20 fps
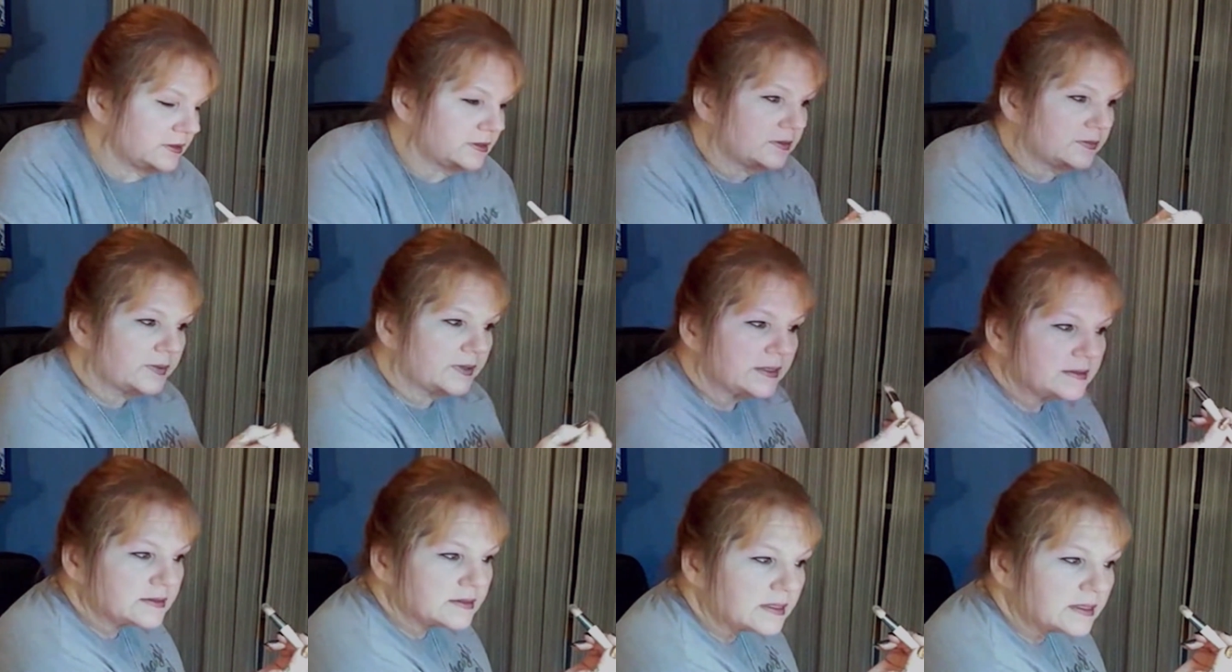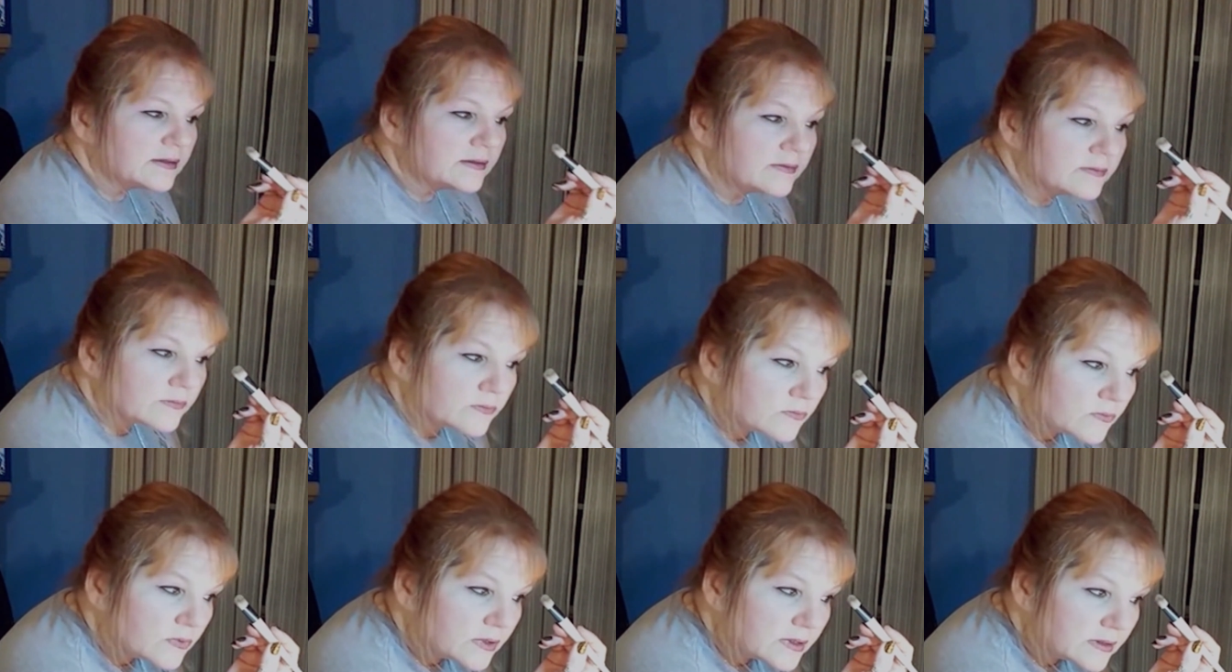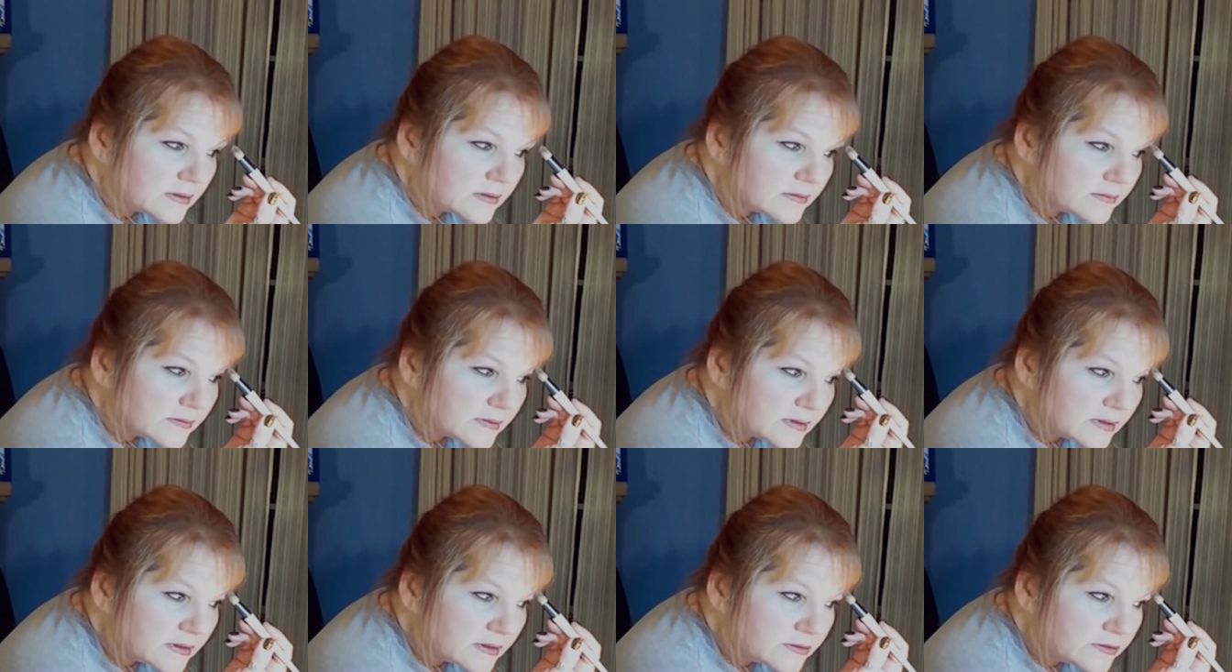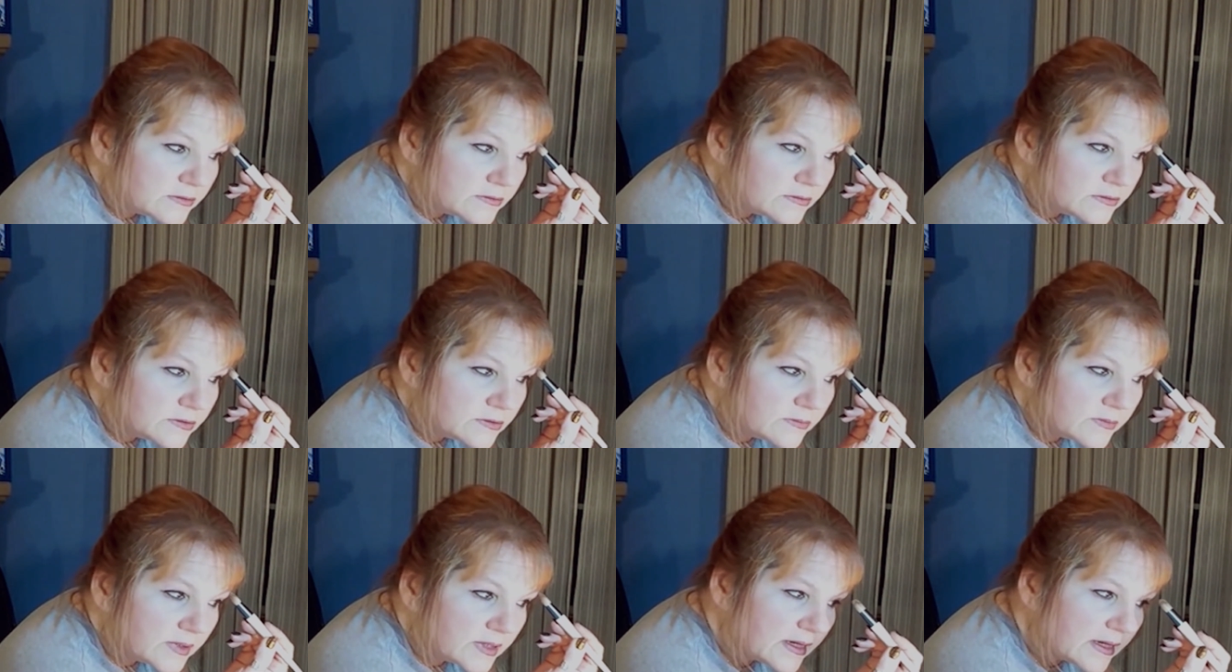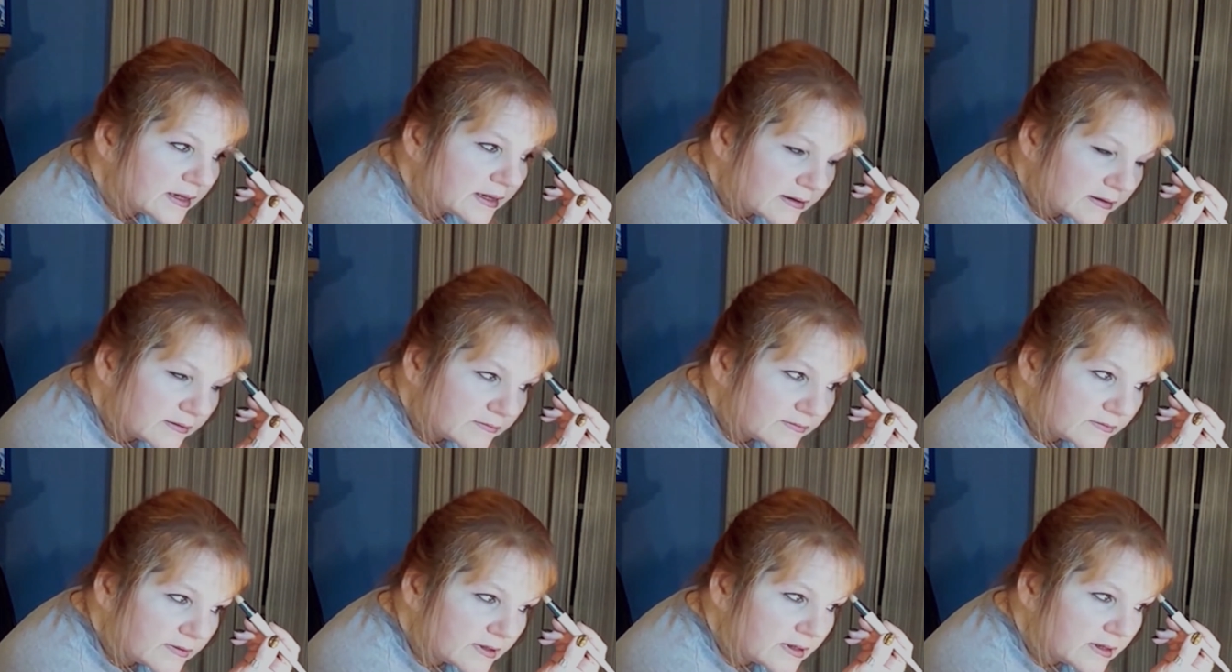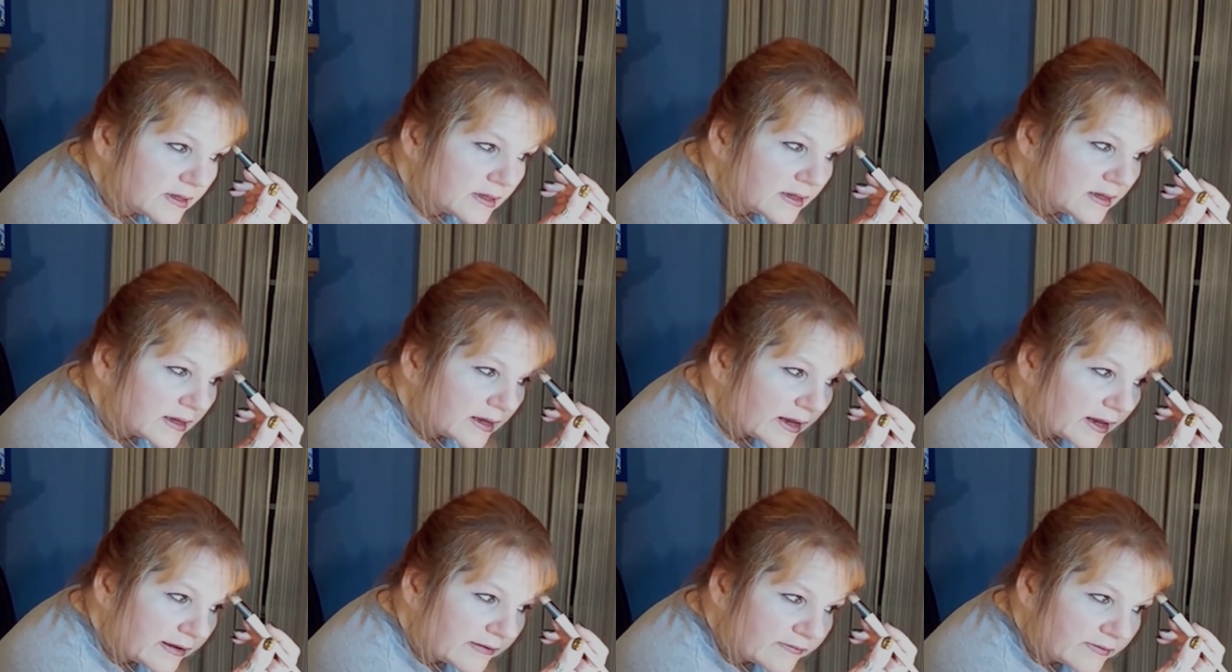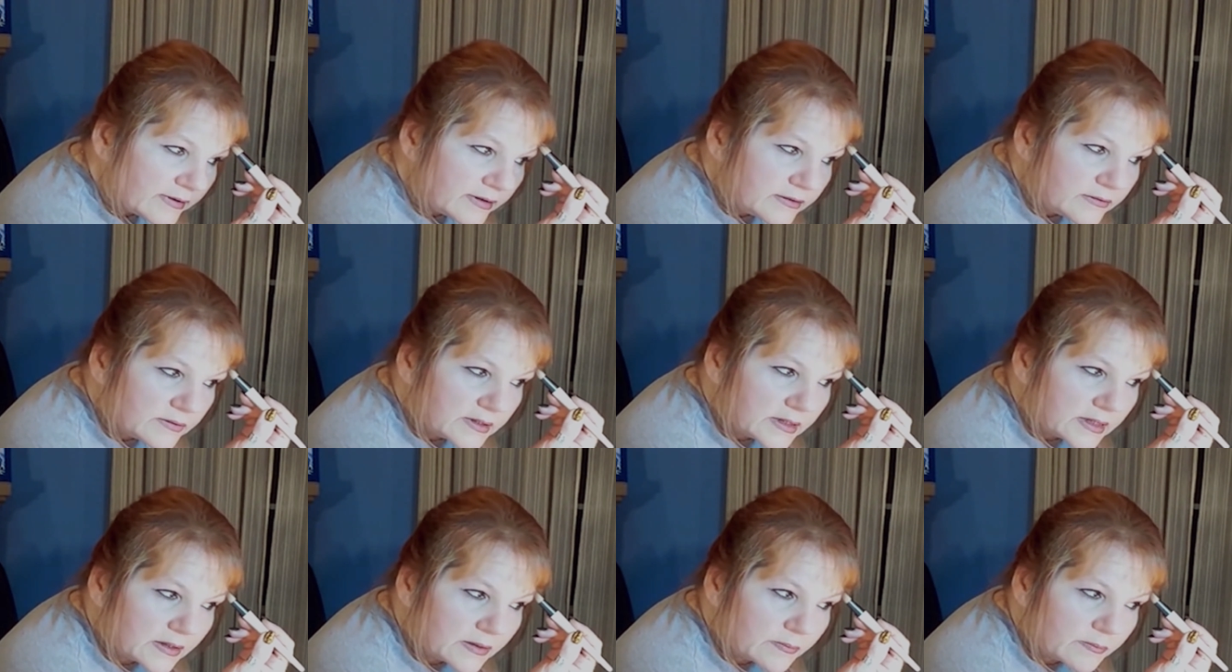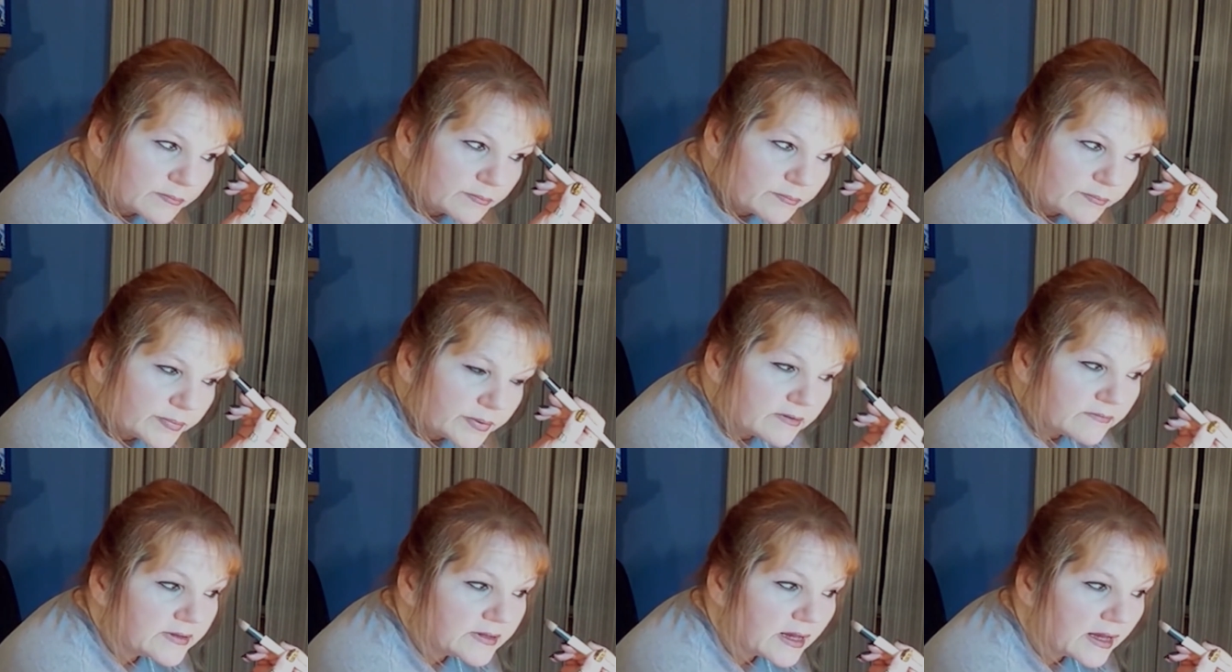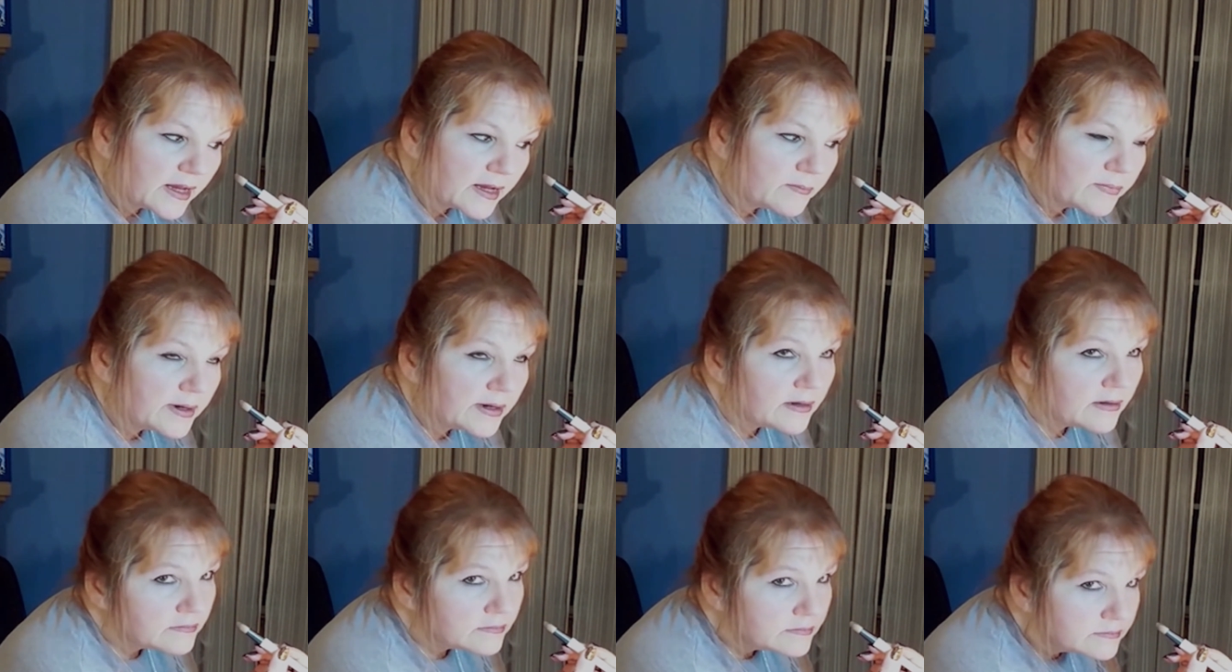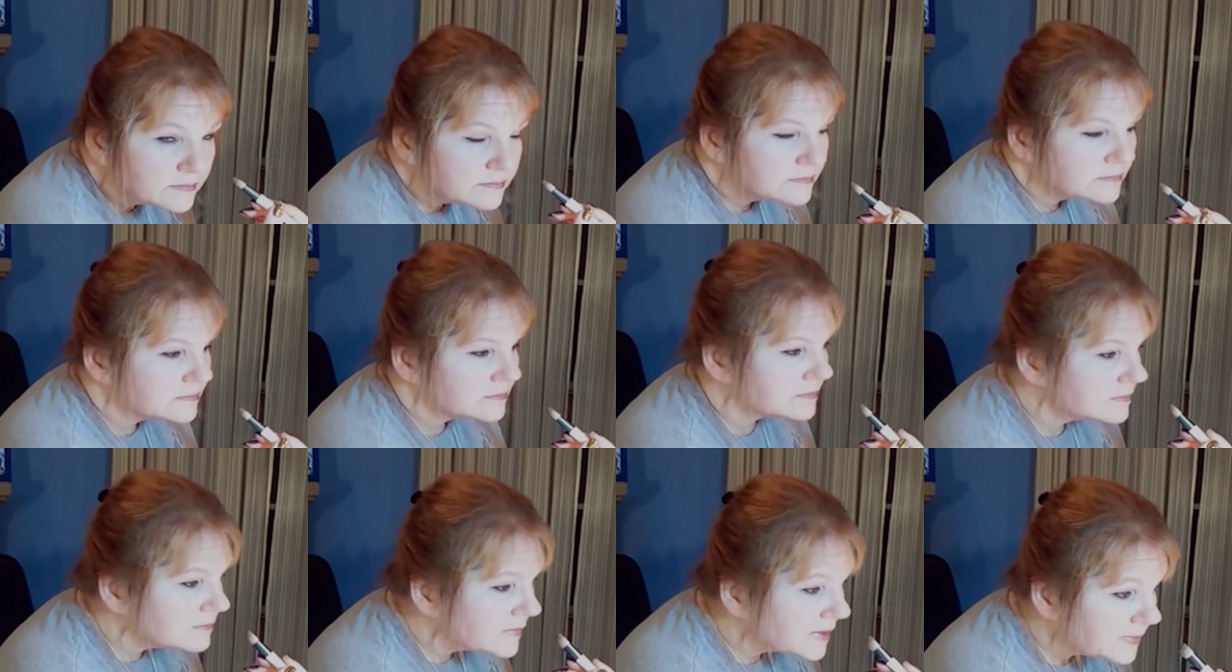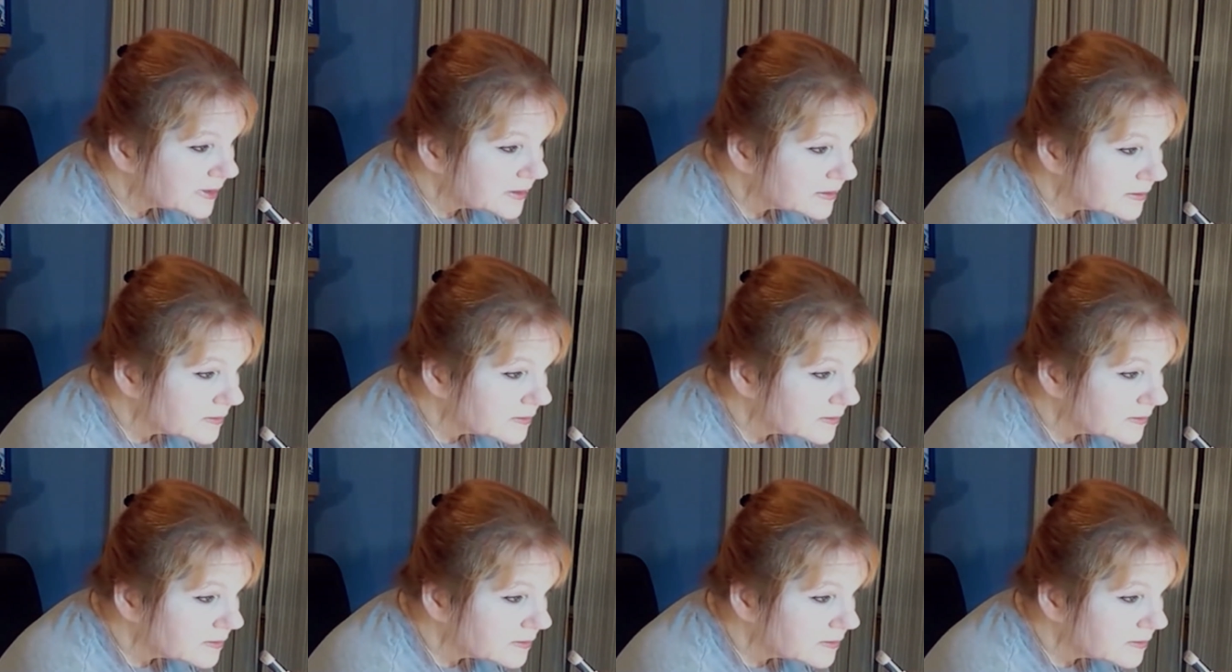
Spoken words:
what issues you may have. I find doing above the eyebrow maybe a little more helpful.